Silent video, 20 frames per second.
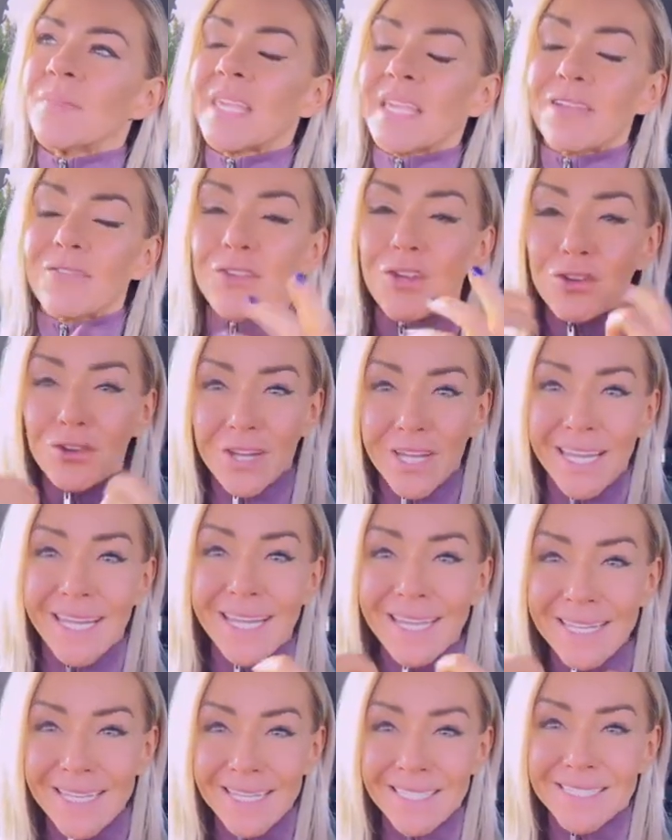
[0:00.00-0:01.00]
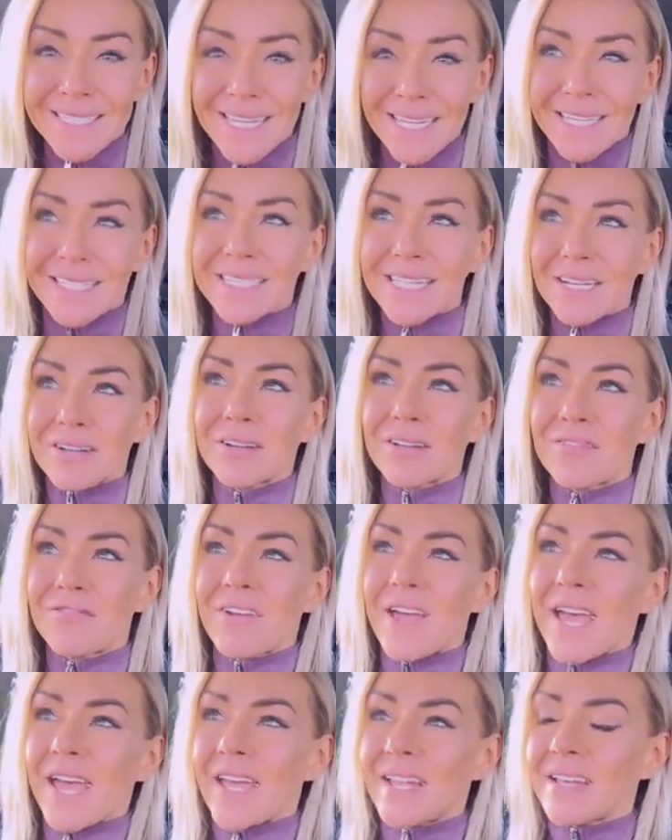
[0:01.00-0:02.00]
Like if you're eating dietary
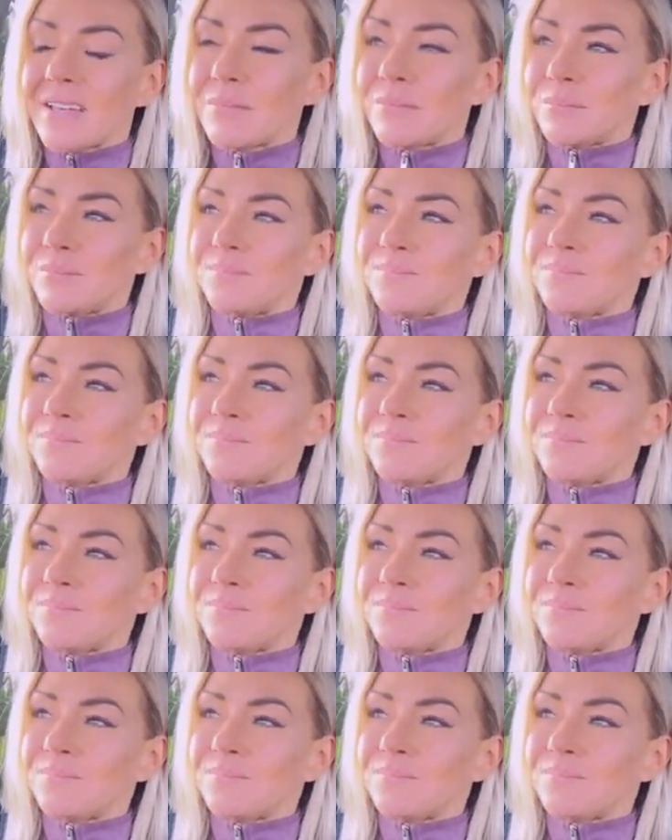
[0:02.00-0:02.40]
fat,